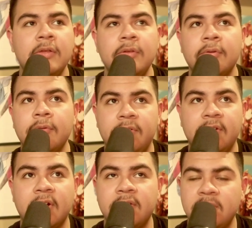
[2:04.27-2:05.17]
you'll
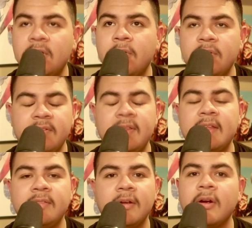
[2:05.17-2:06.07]
start to notice
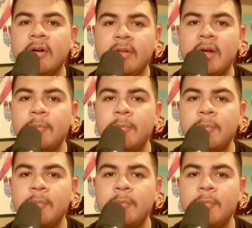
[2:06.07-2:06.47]
that there are a lot